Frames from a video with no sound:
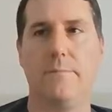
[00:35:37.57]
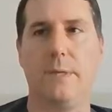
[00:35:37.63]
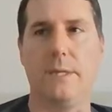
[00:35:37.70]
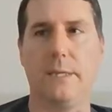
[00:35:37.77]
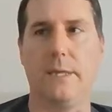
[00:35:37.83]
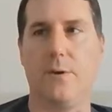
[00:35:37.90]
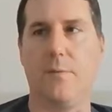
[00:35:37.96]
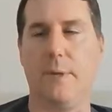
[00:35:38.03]

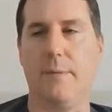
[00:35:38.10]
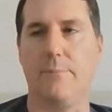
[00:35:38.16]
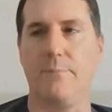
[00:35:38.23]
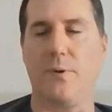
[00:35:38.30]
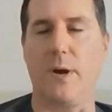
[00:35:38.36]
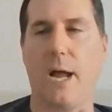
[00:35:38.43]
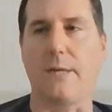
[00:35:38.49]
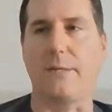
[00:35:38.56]
little bit
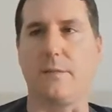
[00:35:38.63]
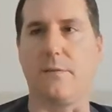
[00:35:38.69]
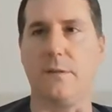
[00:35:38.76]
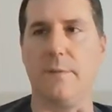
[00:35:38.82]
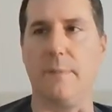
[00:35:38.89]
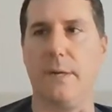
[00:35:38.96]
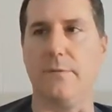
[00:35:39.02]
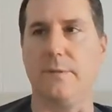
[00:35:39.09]
practical
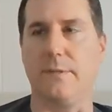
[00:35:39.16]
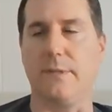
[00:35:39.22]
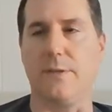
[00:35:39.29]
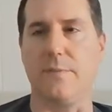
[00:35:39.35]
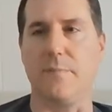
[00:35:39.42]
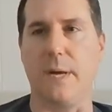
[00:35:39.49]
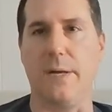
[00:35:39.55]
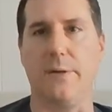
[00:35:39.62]
about
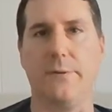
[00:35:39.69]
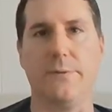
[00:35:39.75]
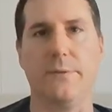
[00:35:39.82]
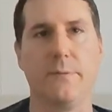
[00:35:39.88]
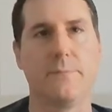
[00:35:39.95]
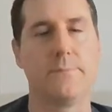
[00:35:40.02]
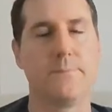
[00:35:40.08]
such matters.